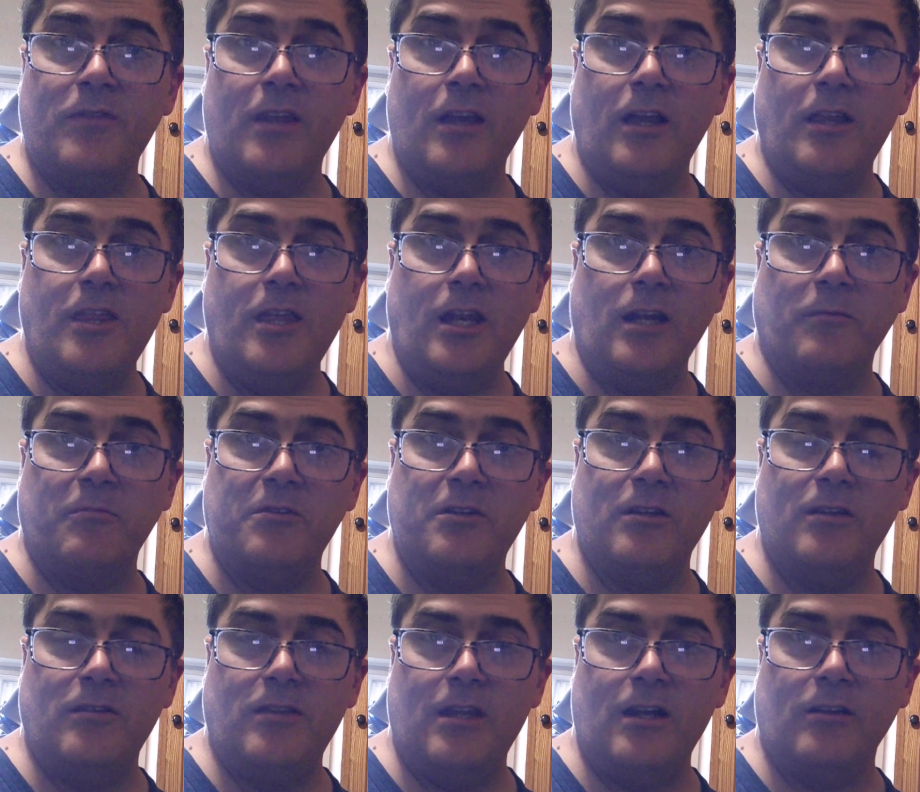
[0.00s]
and then
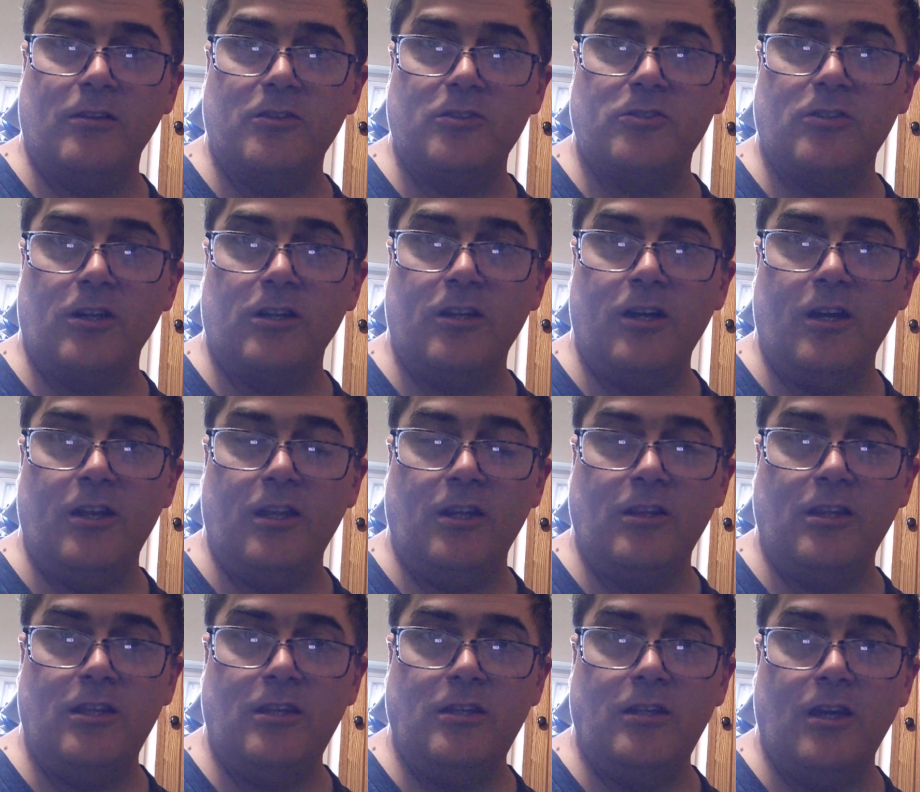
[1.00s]
I'm gonna start cutting
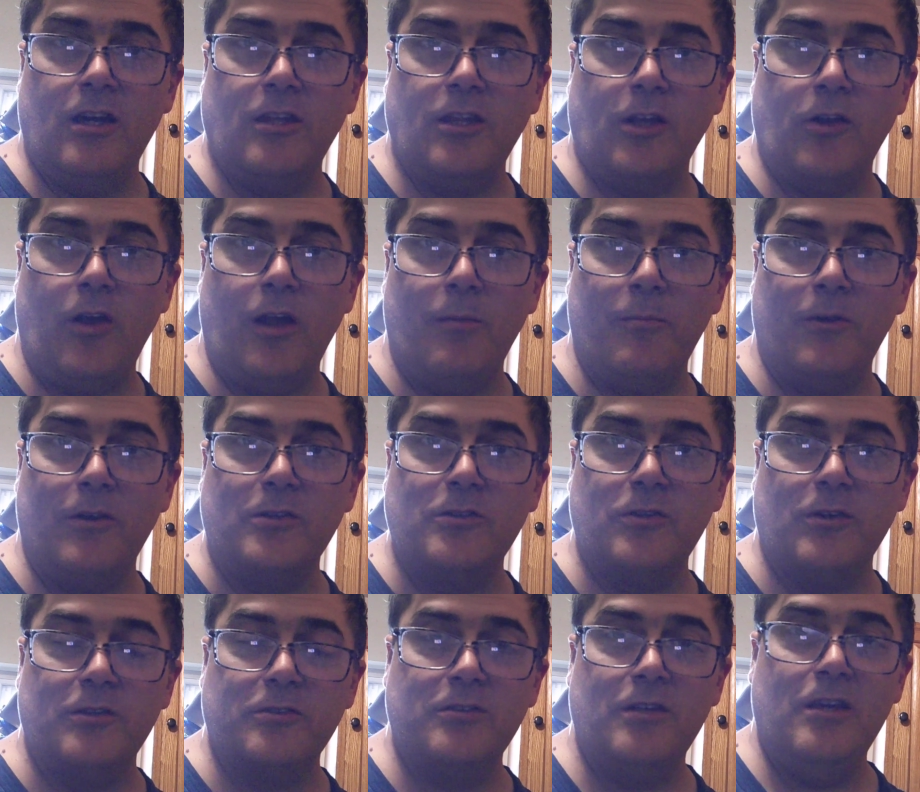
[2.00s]
the cranberry
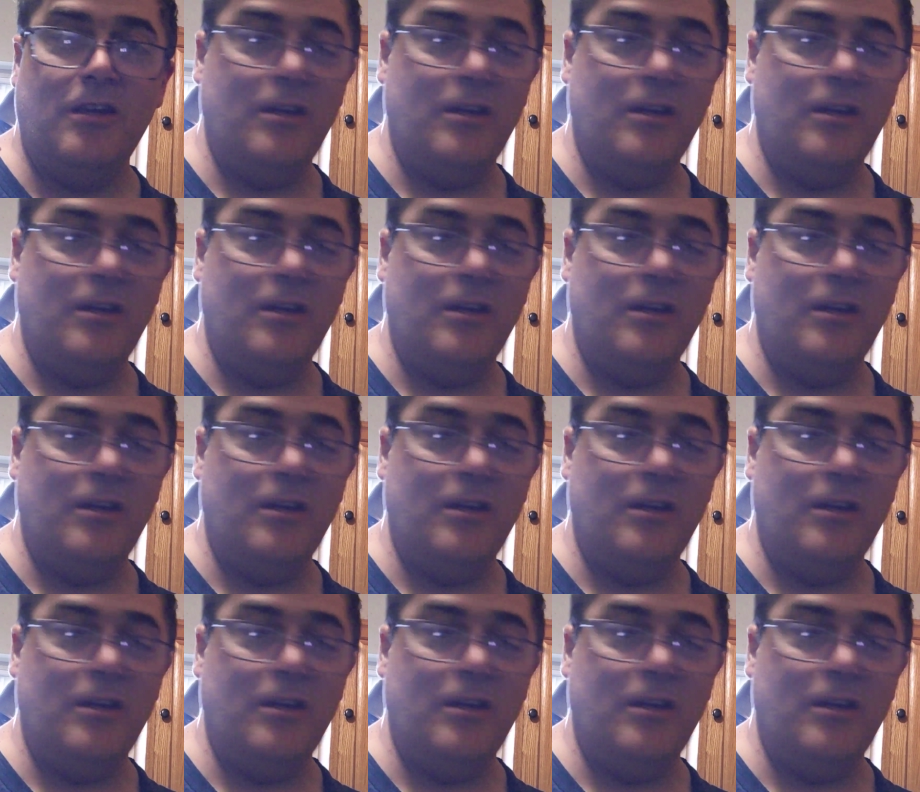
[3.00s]
sauce.